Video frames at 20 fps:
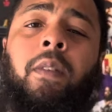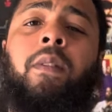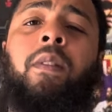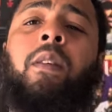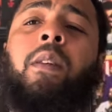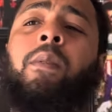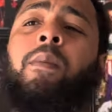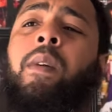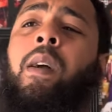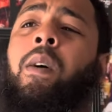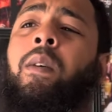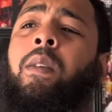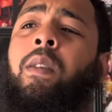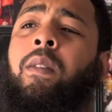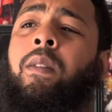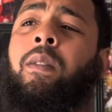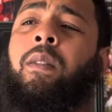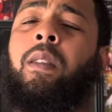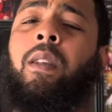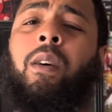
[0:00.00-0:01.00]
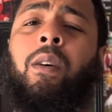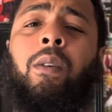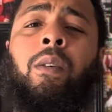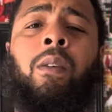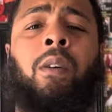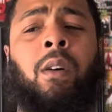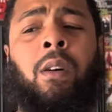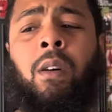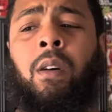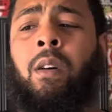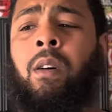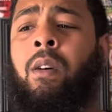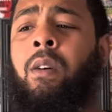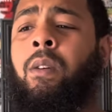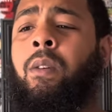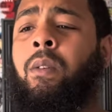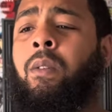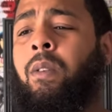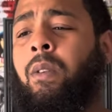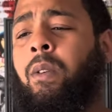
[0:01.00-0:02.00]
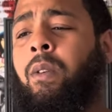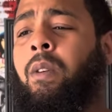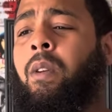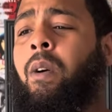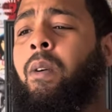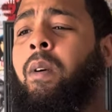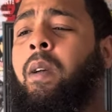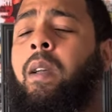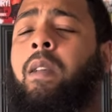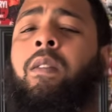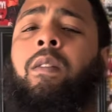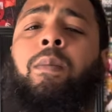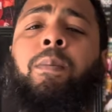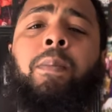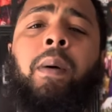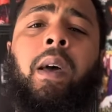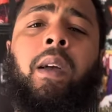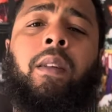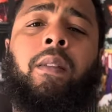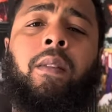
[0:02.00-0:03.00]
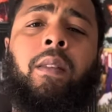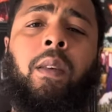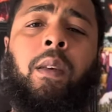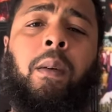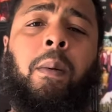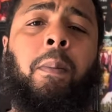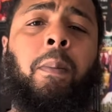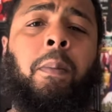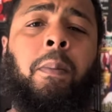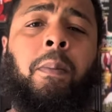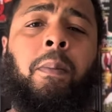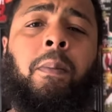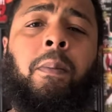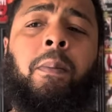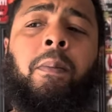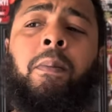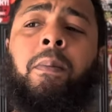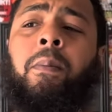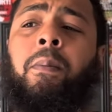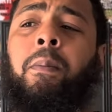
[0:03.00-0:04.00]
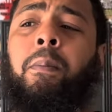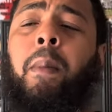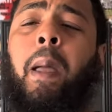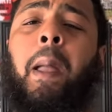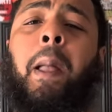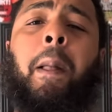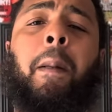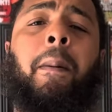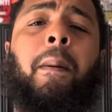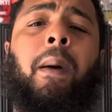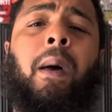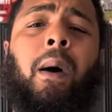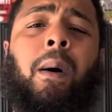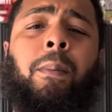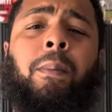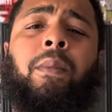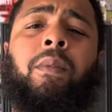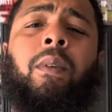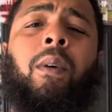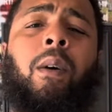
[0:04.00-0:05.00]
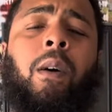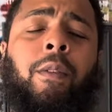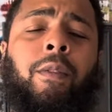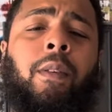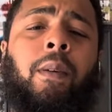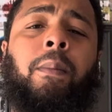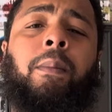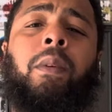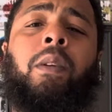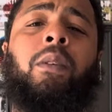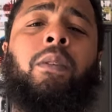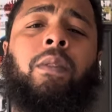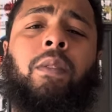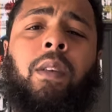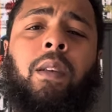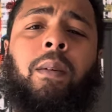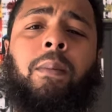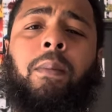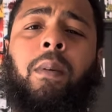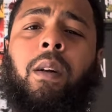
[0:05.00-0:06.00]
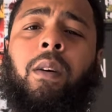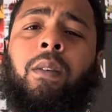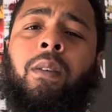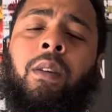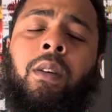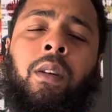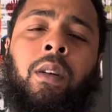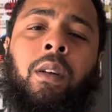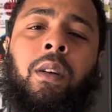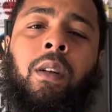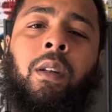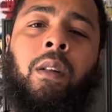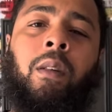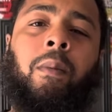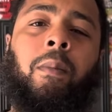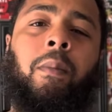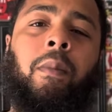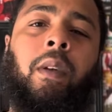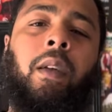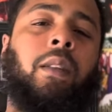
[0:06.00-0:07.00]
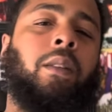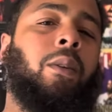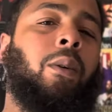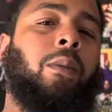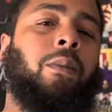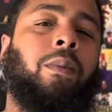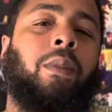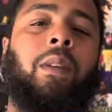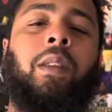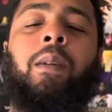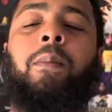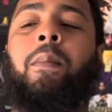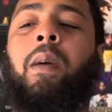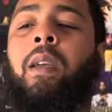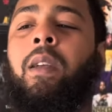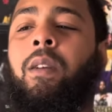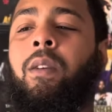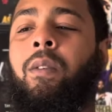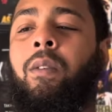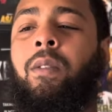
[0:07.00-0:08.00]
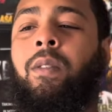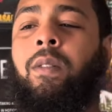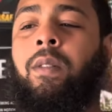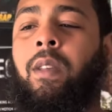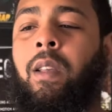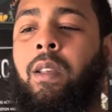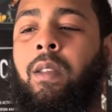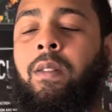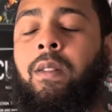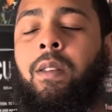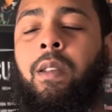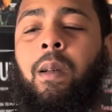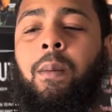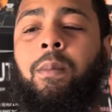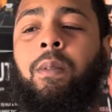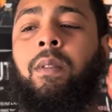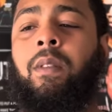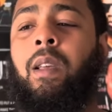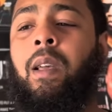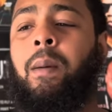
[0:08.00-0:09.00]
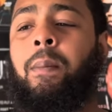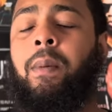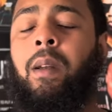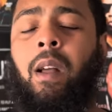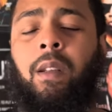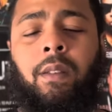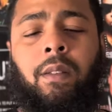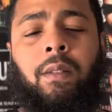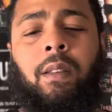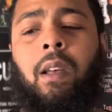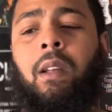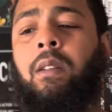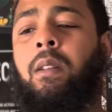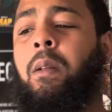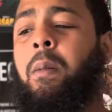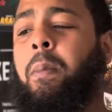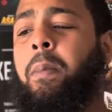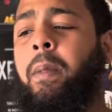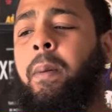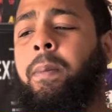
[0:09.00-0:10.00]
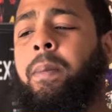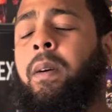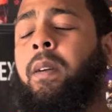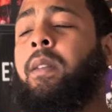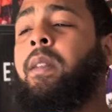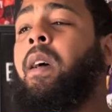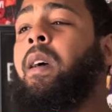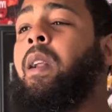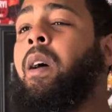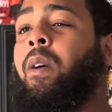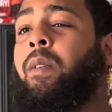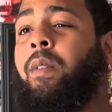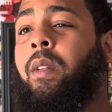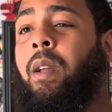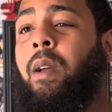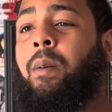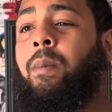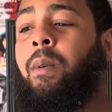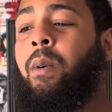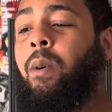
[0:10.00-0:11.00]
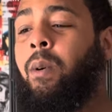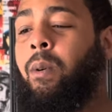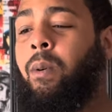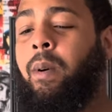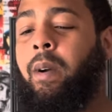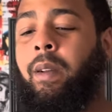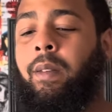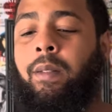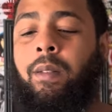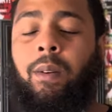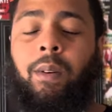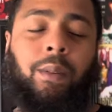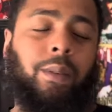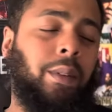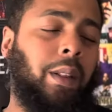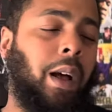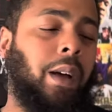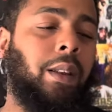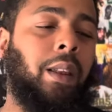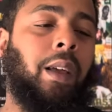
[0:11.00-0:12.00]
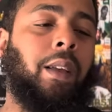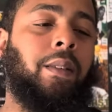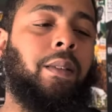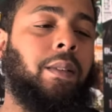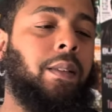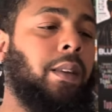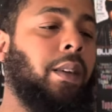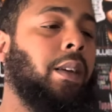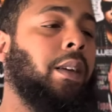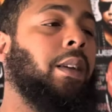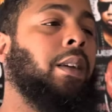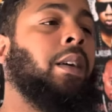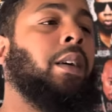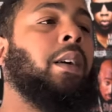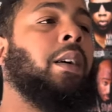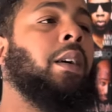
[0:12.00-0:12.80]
sit around and still, you know, expect to make M's off of music, bro? It don't really make no sense, you know what I'm saying? But I just had to put that out there real quick. So it's not like C